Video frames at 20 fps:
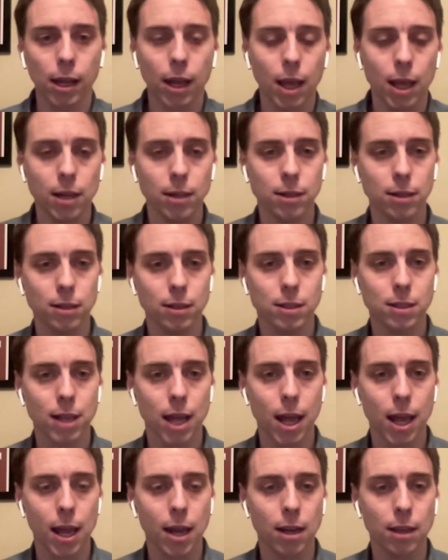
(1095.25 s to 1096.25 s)
and didn't
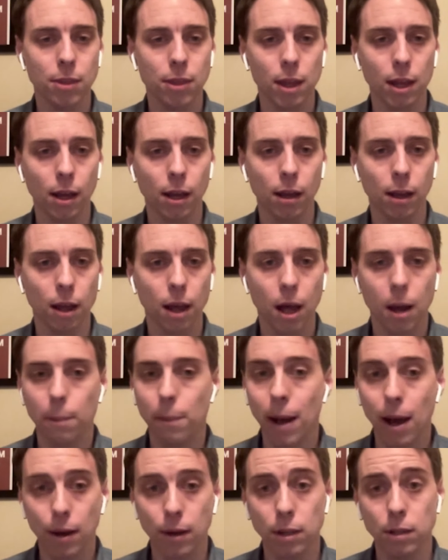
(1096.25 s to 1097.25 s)
say anything
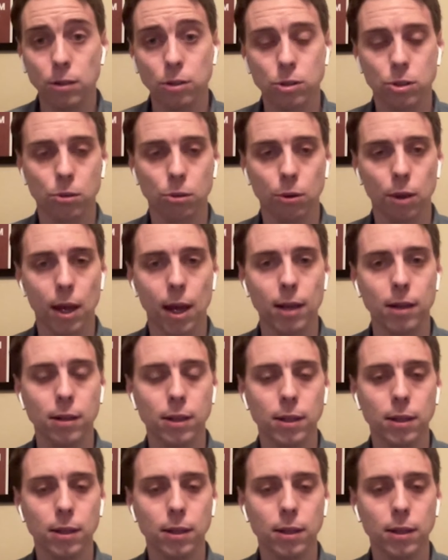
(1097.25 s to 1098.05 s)
about it, so that